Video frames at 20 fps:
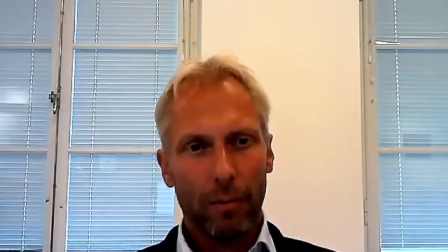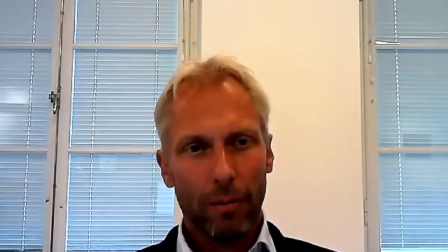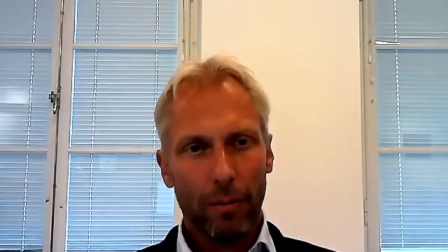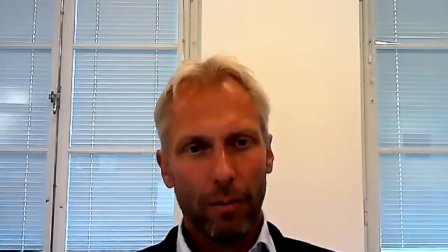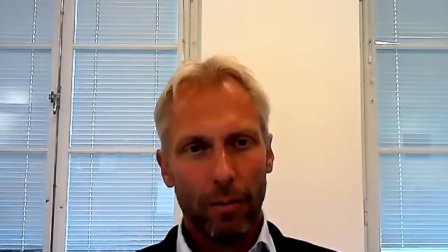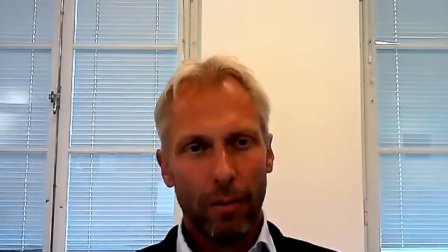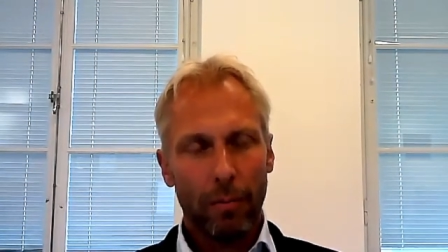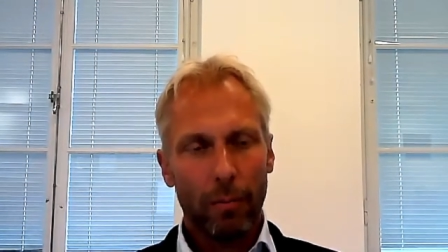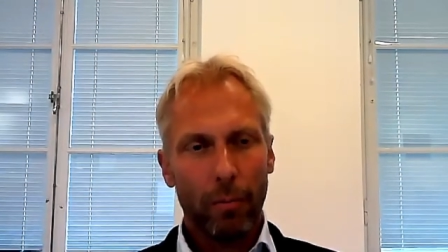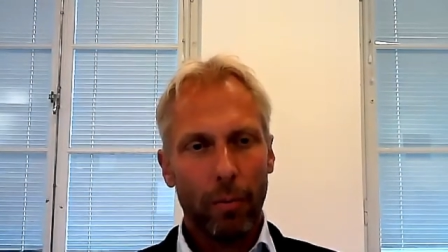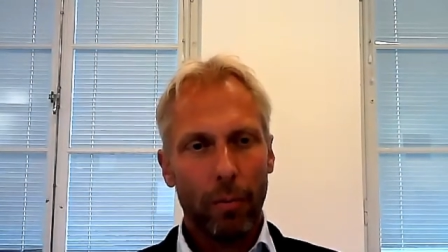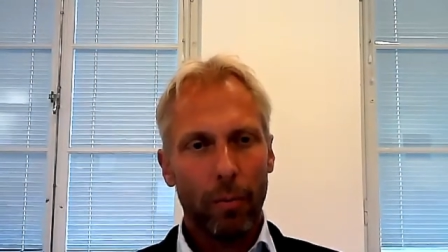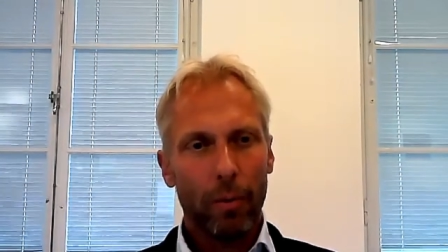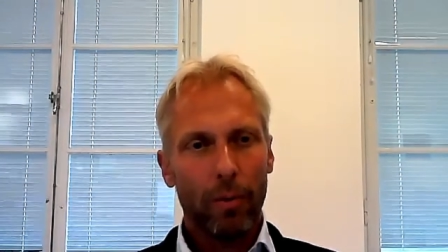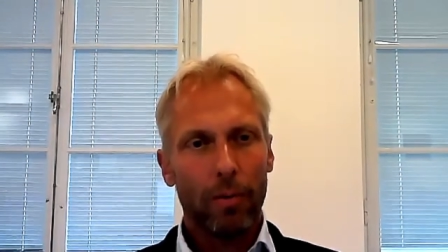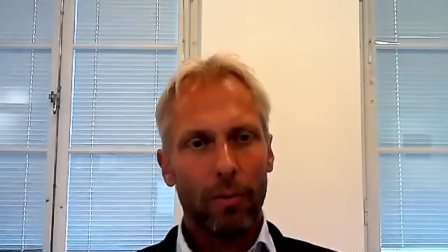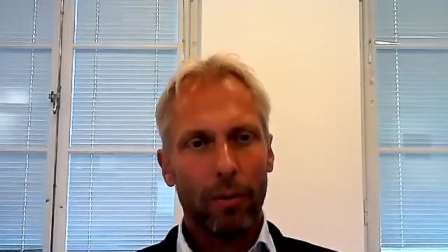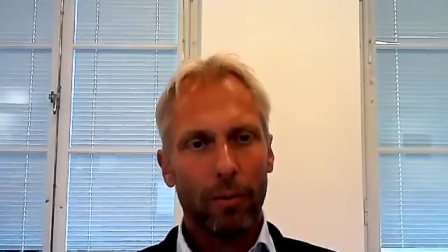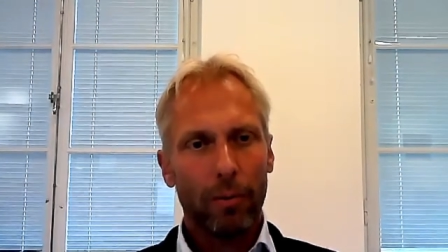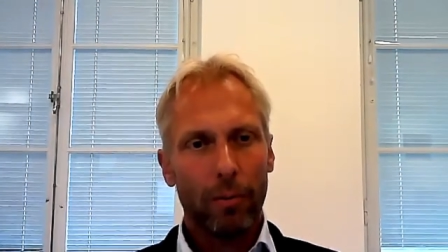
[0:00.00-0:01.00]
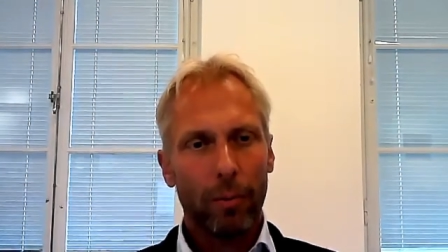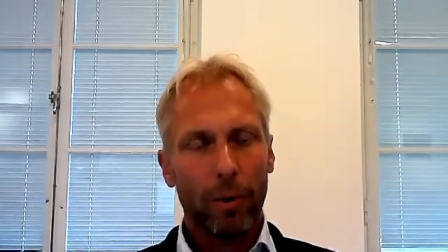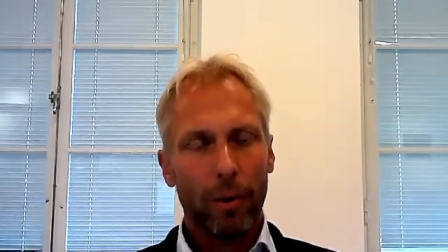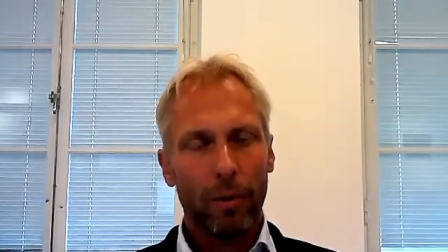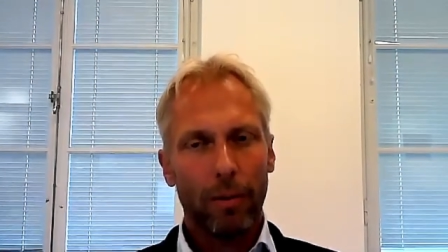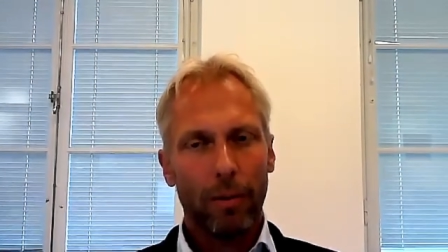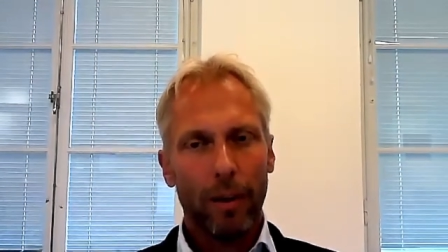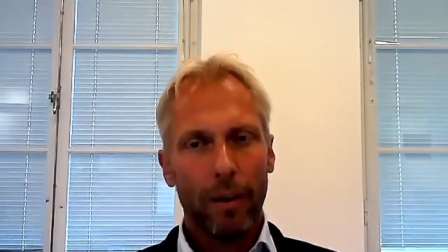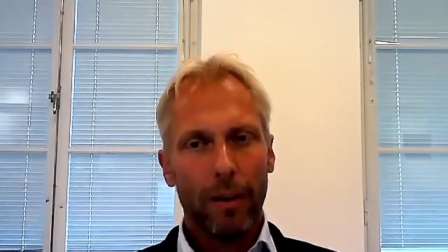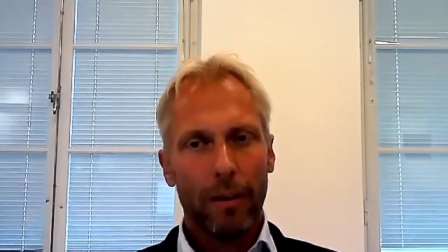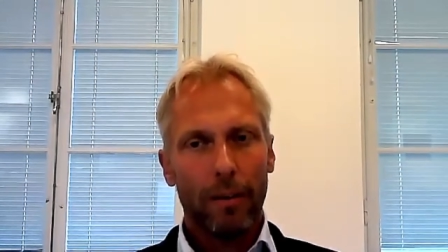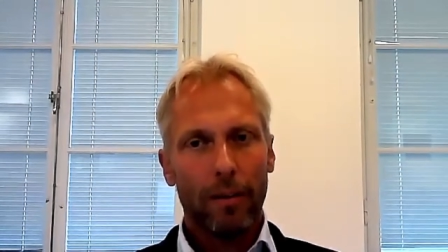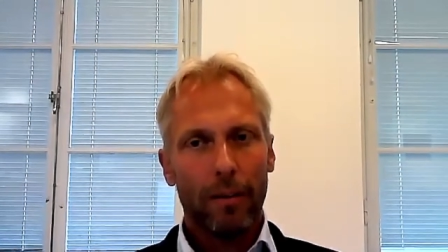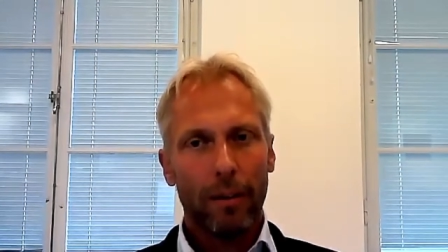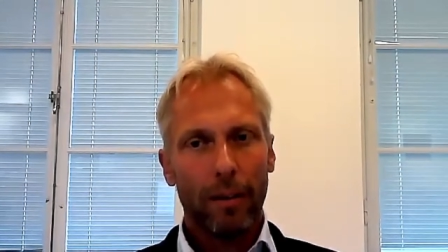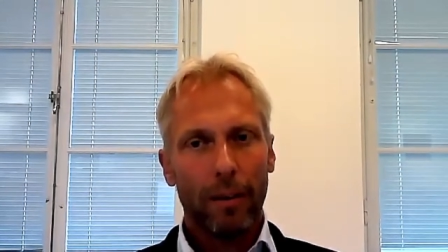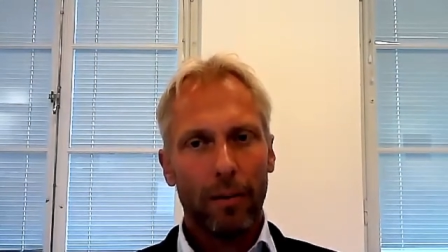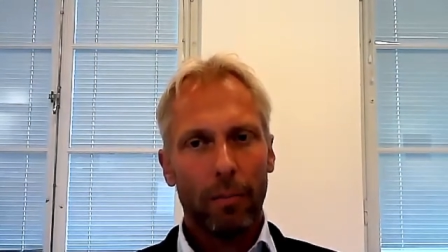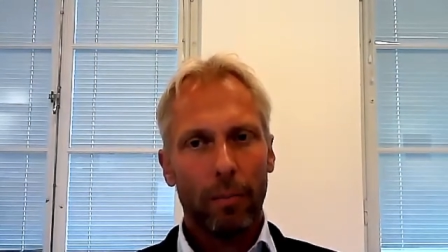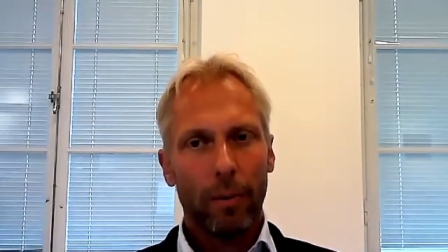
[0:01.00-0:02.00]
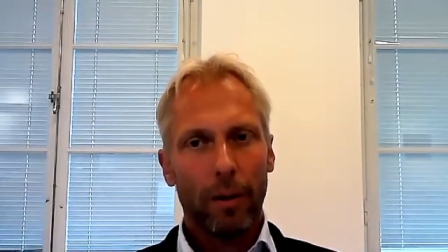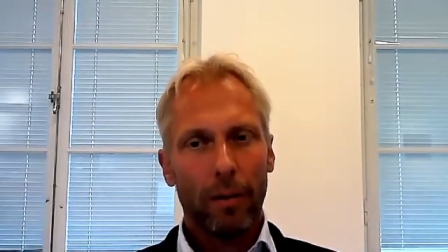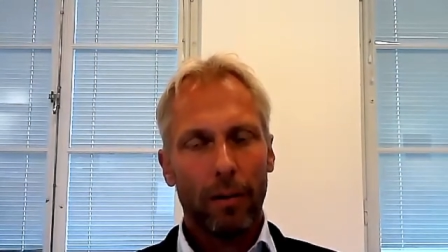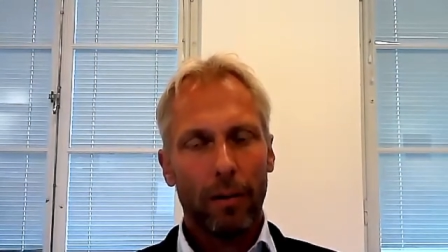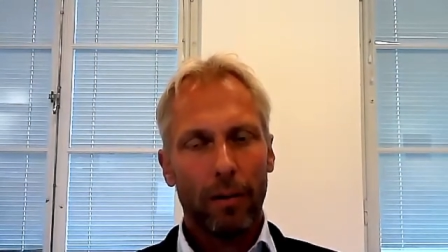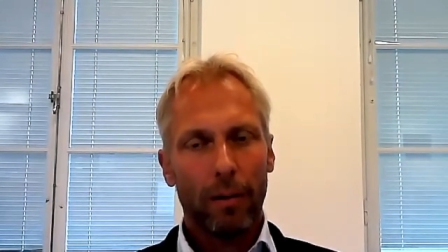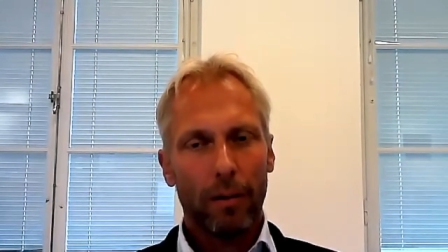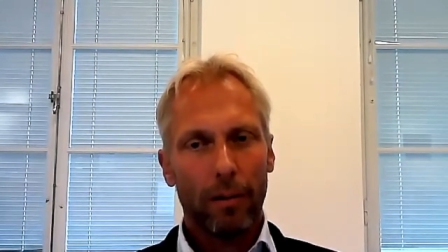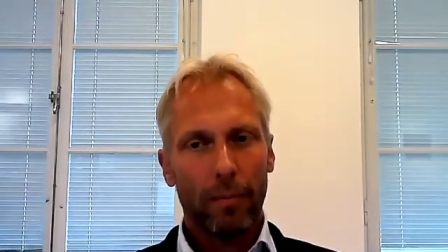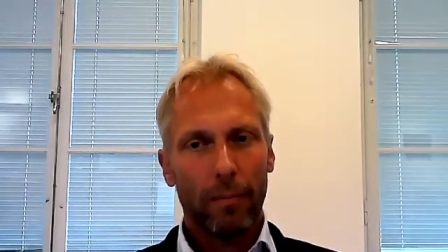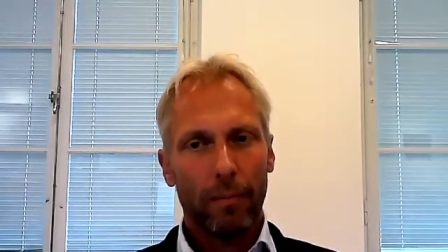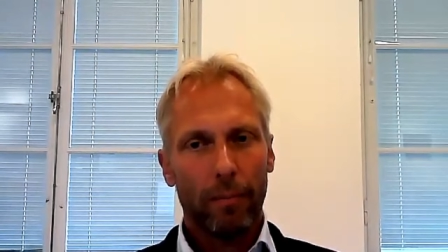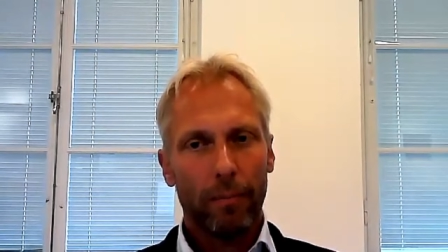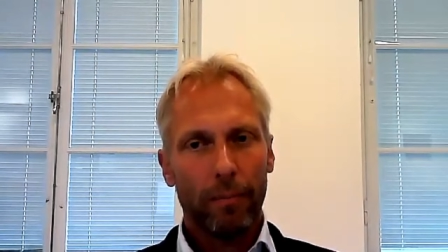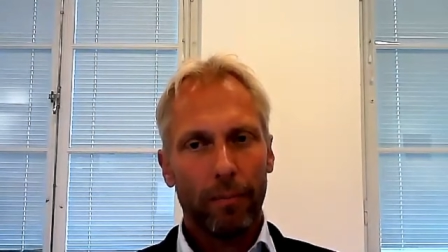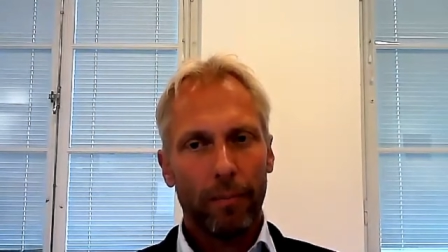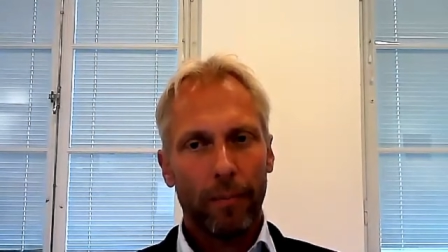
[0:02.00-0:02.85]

not the broad software deals, but um,